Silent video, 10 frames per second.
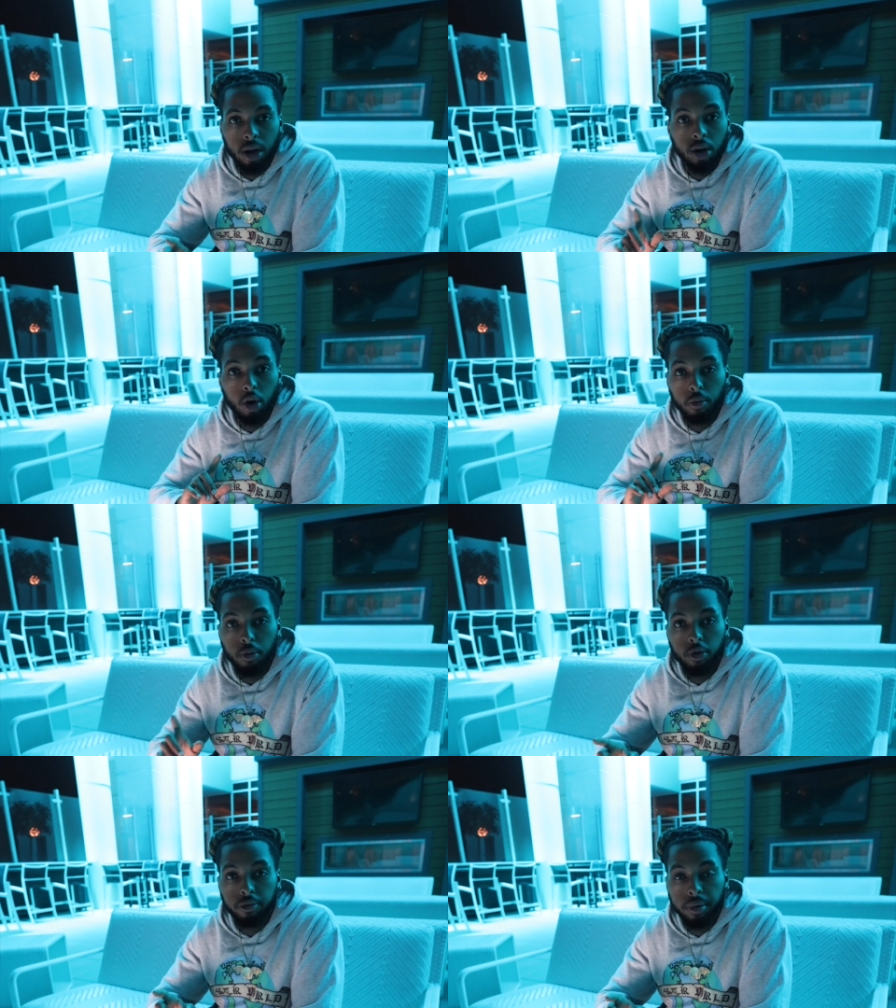No
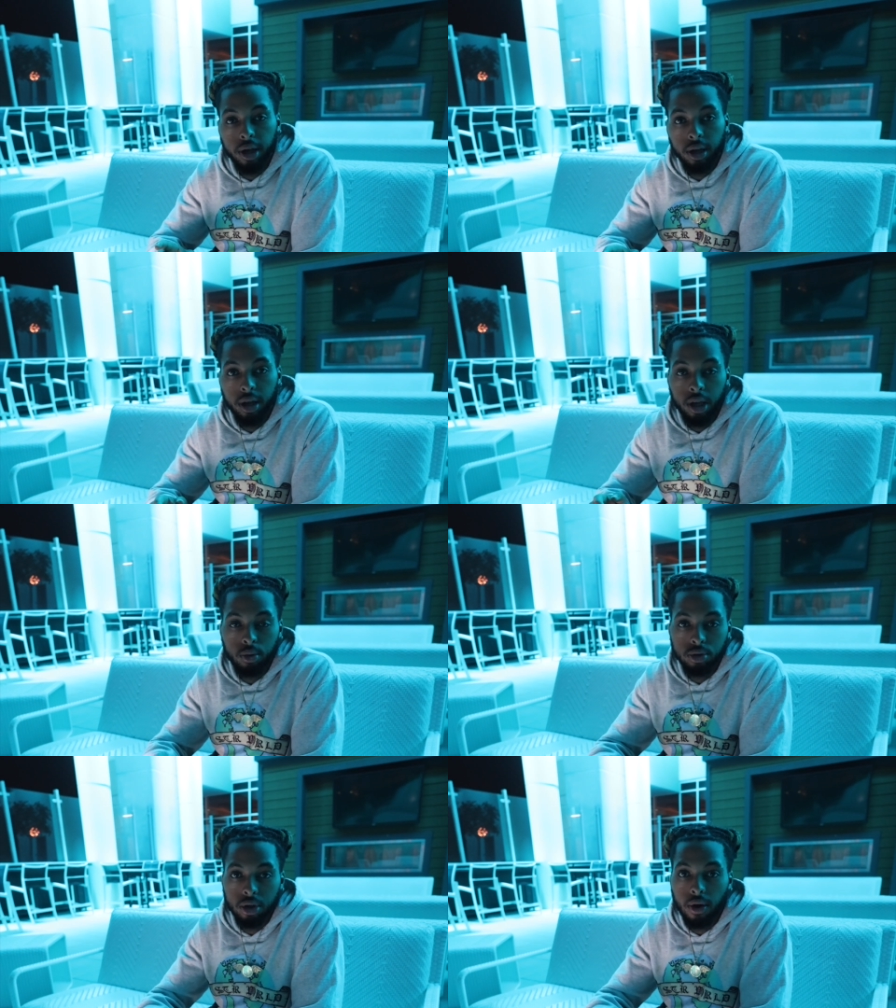movement
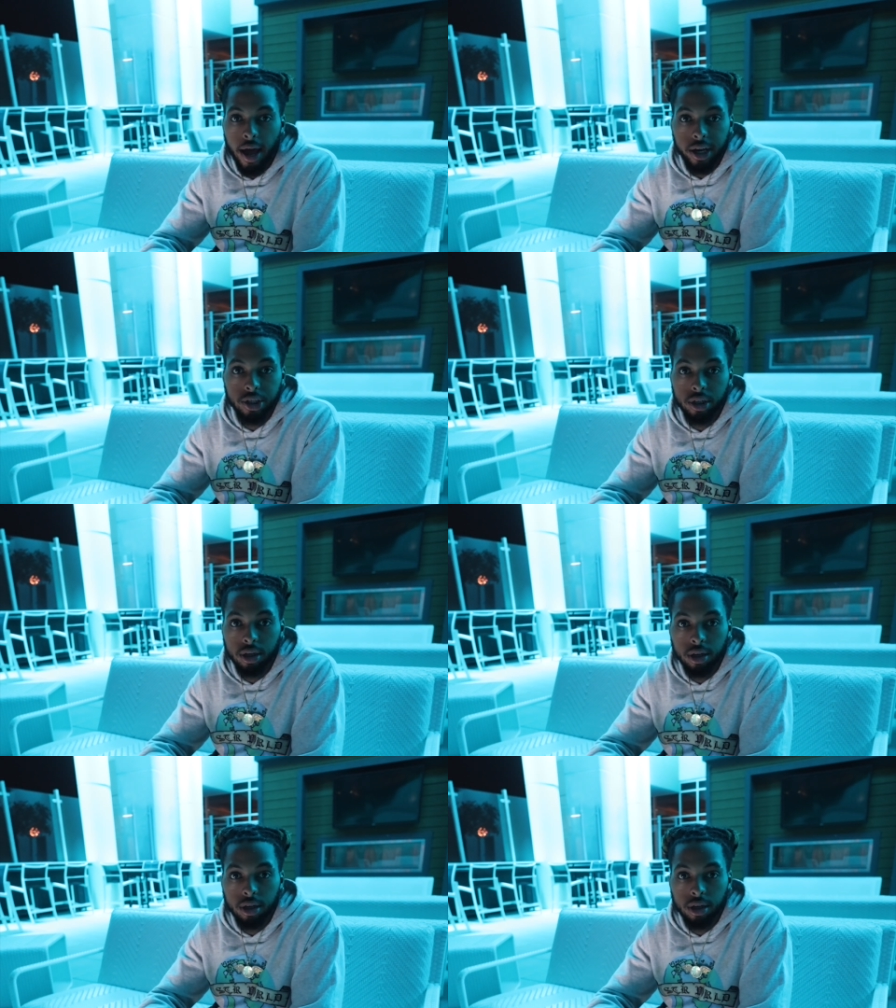equals no action.